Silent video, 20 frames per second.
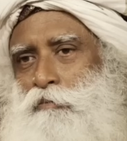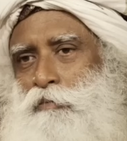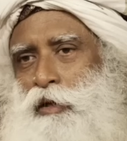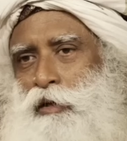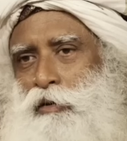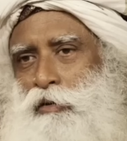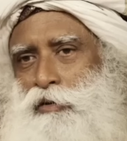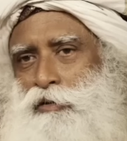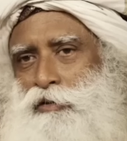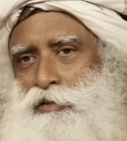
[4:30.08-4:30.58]

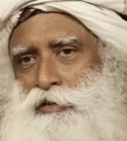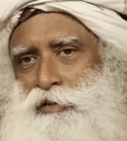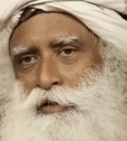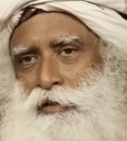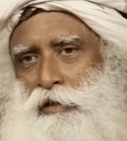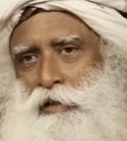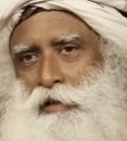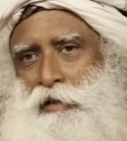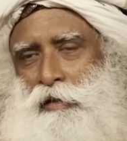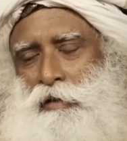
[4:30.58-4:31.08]
because
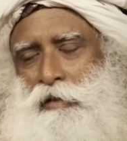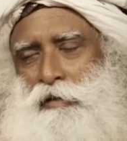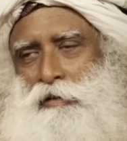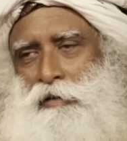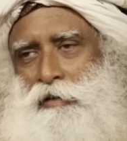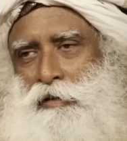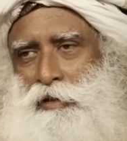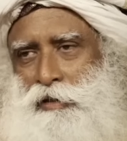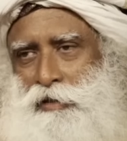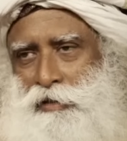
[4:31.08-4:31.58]

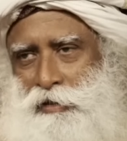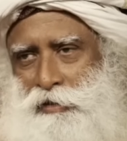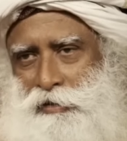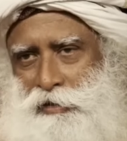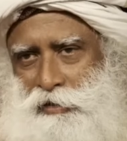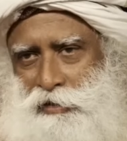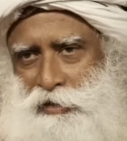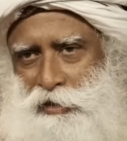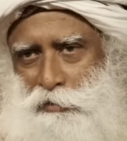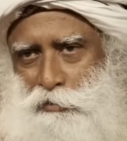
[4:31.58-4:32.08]
this is
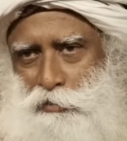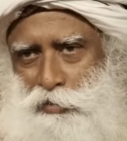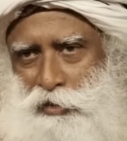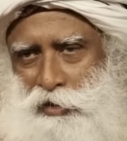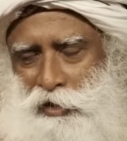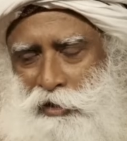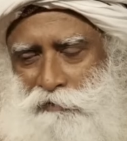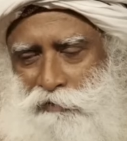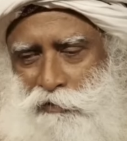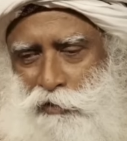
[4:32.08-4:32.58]
a
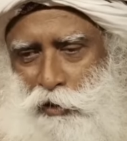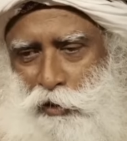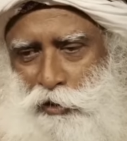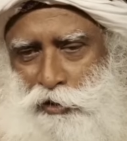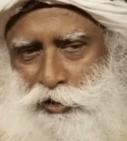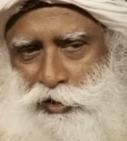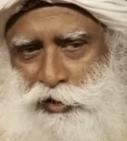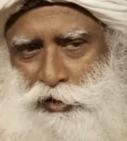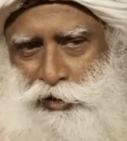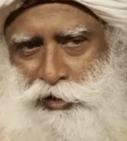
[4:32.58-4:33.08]
symbol of
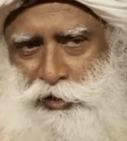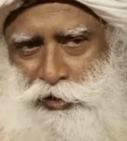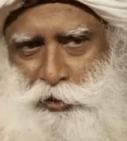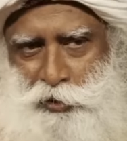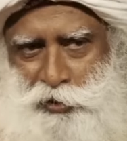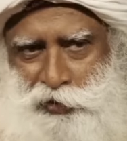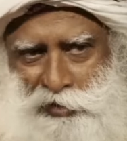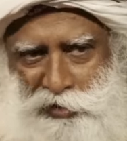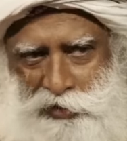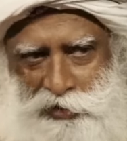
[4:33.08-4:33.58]
conscious
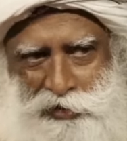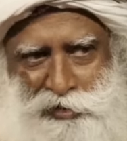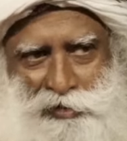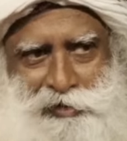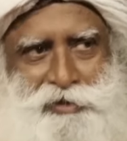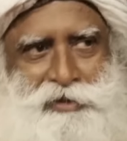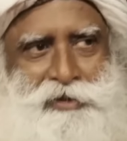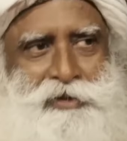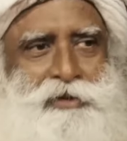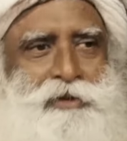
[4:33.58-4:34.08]

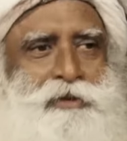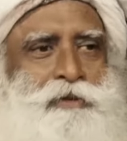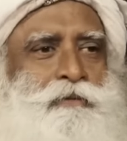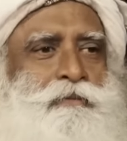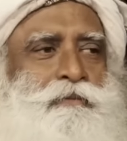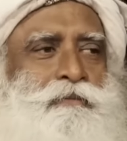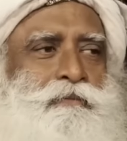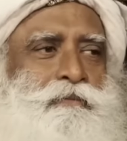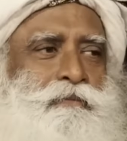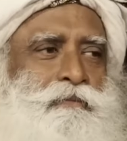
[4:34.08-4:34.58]
choice
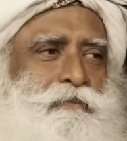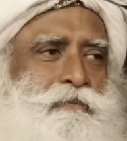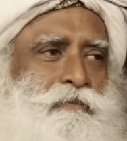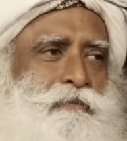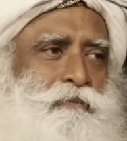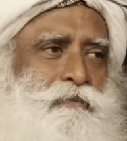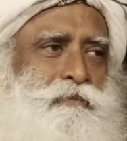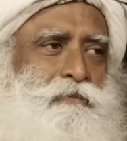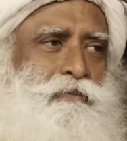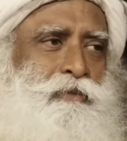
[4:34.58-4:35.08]

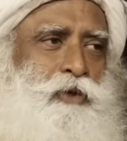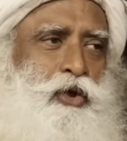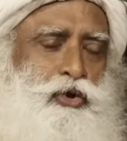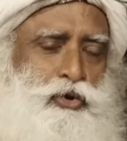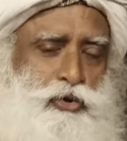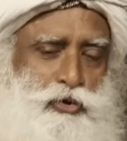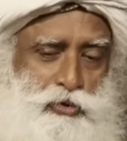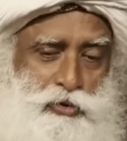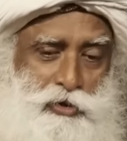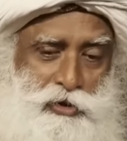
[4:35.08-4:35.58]

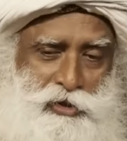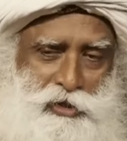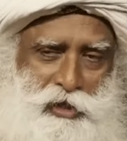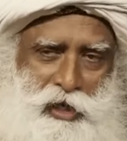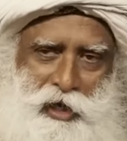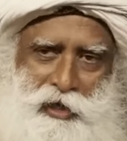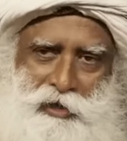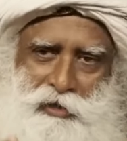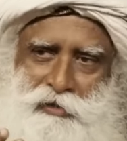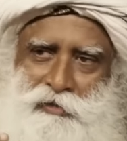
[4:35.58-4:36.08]
that you
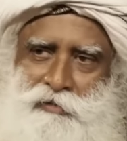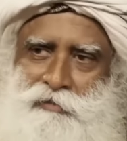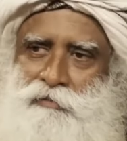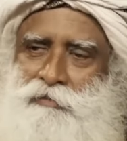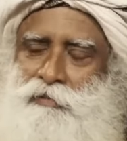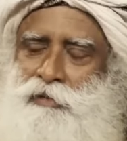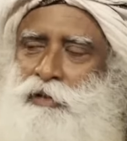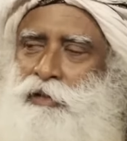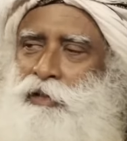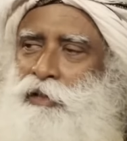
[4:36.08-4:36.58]
decide.
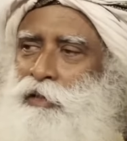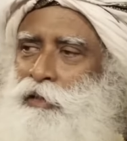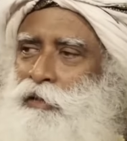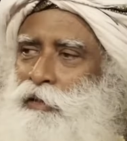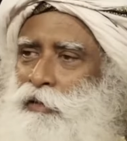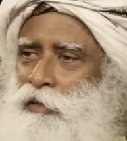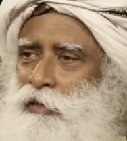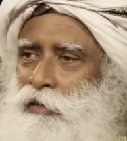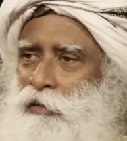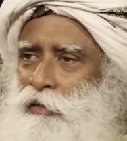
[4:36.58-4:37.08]

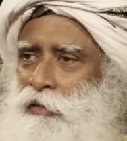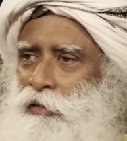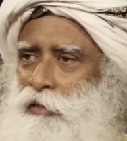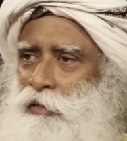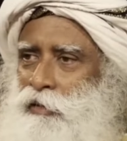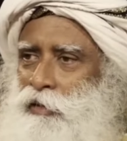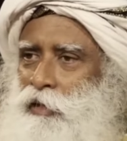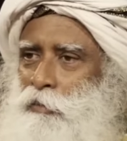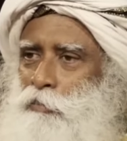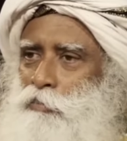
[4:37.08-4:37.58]

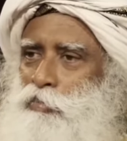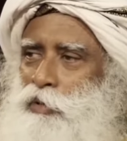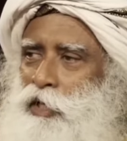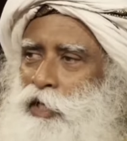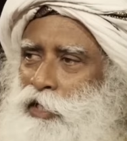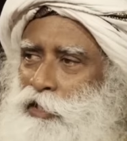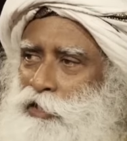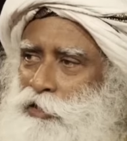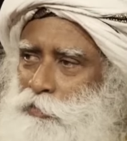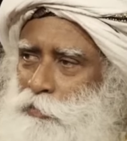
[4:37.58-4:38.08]
The
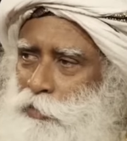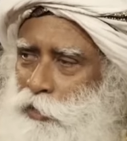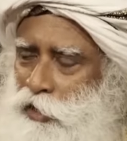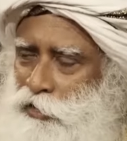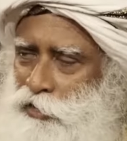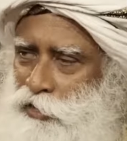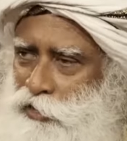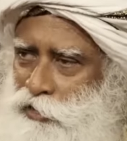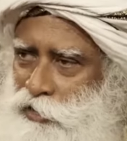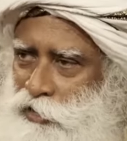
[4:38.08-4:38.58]
base
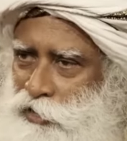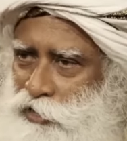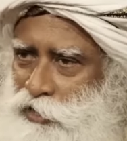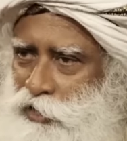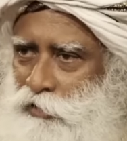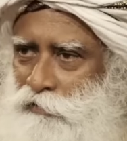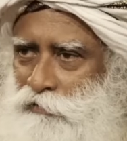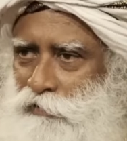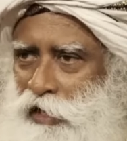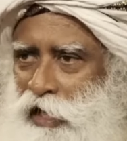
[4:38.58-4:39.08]
processes
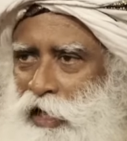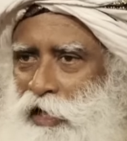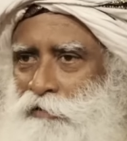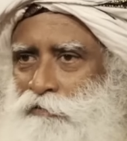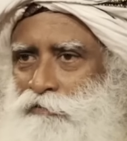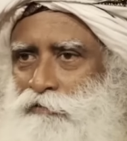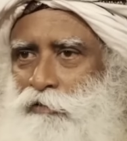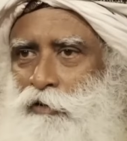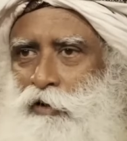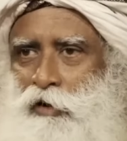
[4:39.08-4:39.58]
of
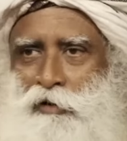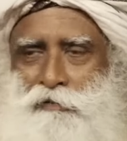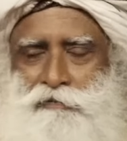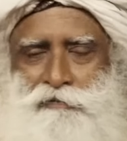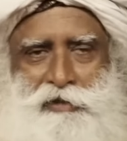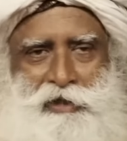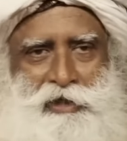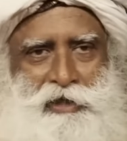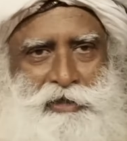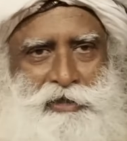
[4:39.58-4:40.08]
life of
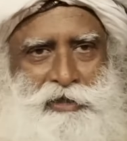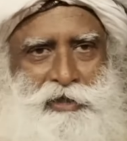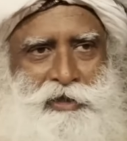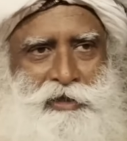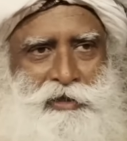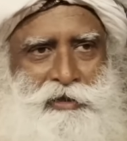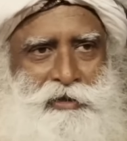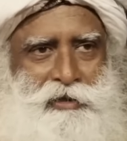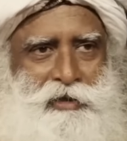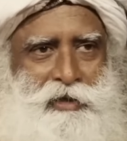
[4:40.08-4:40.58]

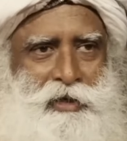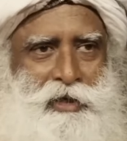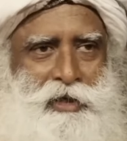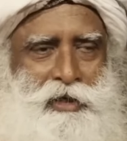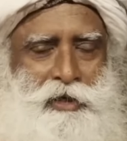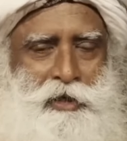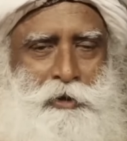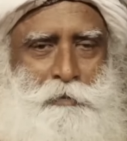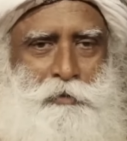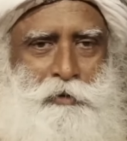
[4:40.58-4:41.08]
eating,
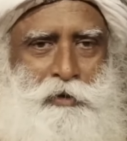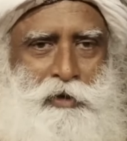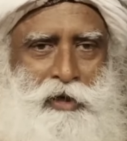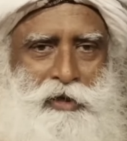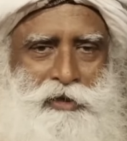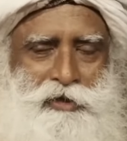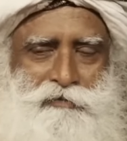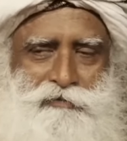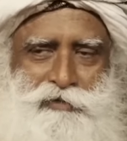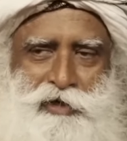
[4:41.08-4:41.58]

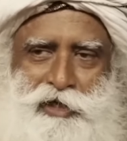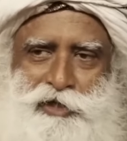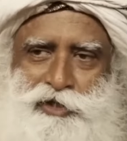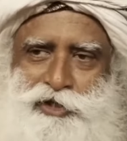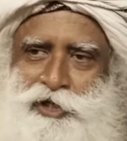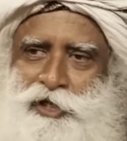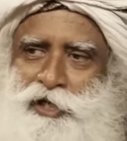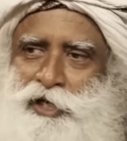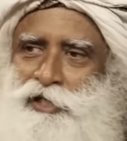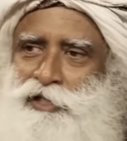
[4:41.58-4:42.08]
reproductive
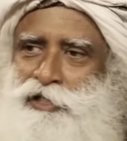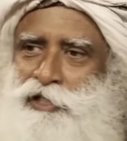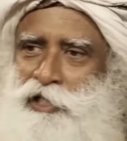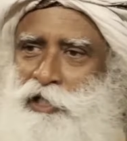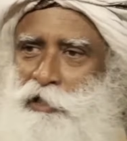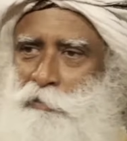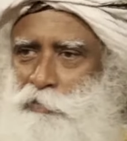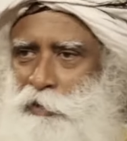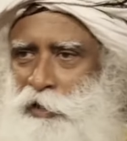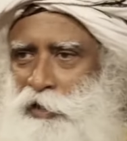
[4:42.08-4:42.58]
nature,
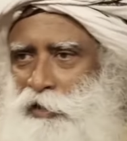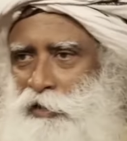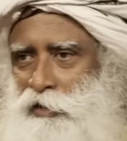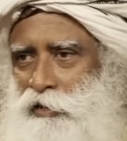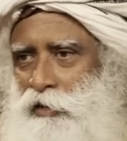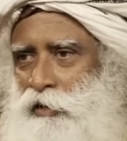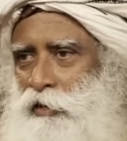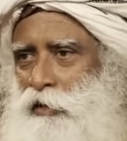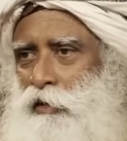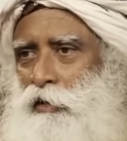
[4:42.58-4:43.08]

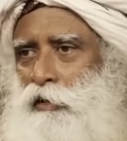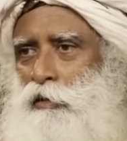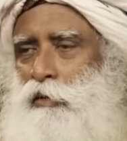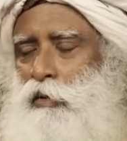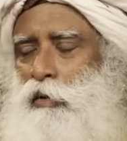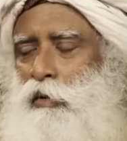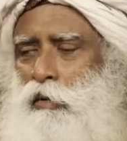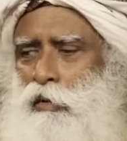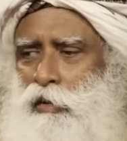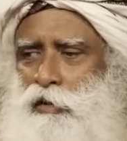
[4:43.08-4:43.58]
sleeping,
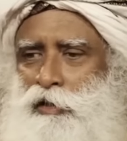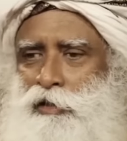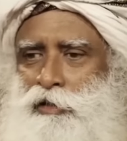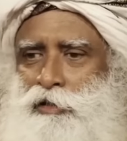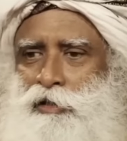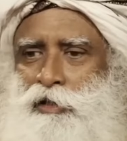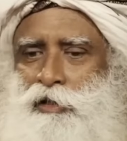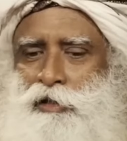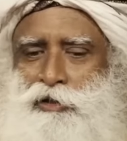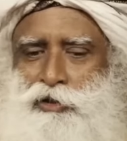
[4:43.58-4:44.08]
all
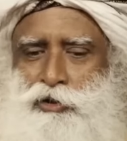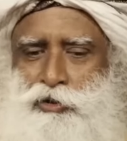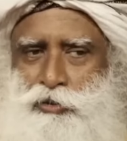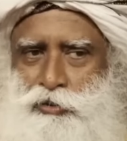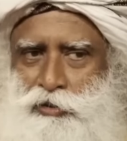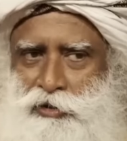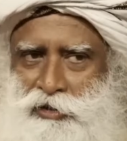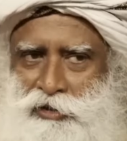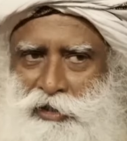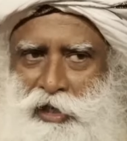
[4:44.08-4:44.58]
these things
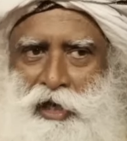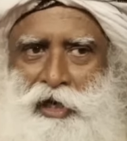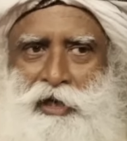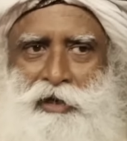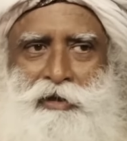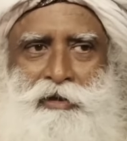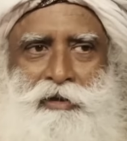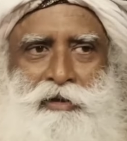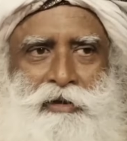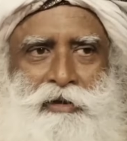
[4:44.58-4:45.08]
you decide